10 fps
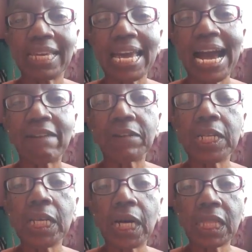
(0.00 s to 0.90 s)
They have
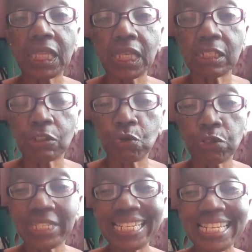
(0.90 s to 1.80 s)
nothing
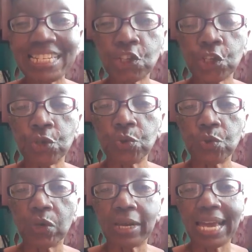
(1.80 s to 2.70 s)
to teach
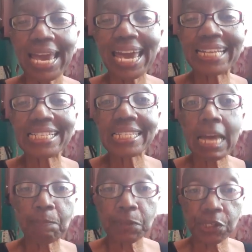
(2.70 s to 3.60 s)
you
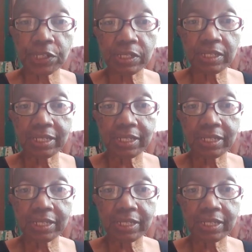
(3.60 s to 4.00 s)
except